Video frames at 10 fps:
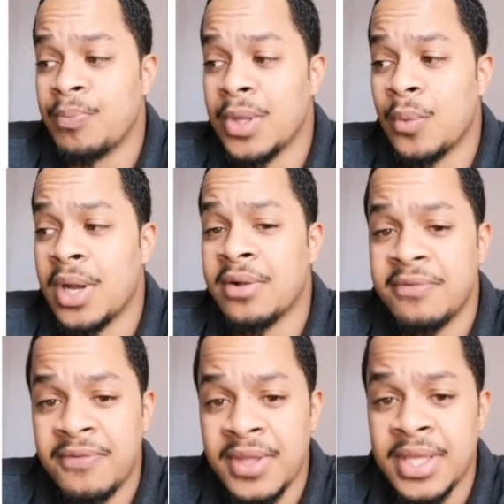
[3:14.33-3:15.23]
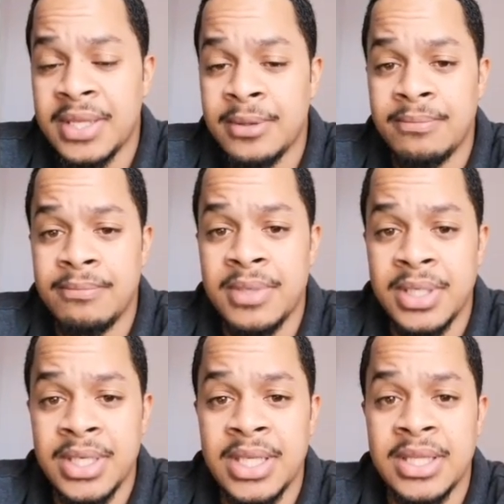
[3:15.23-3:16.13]
welfare
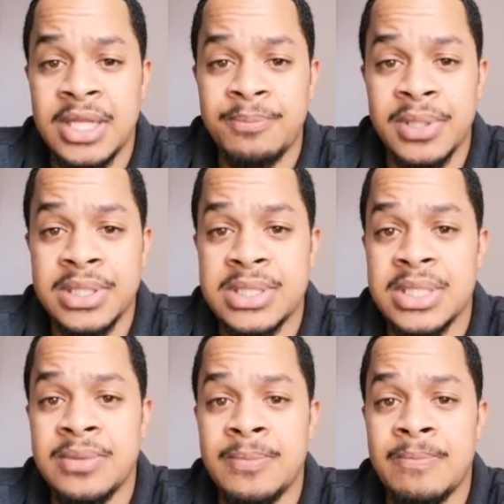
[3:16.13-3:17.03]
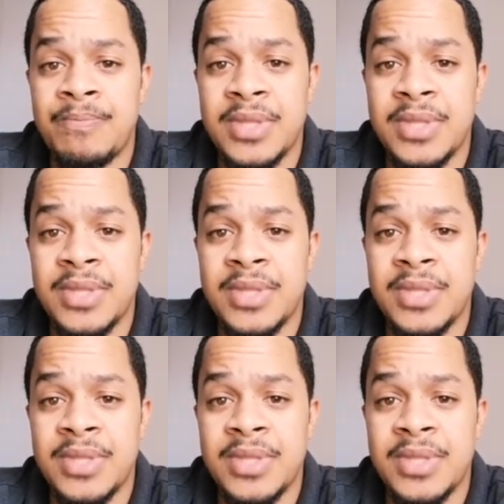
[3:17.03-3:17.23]
meaning that person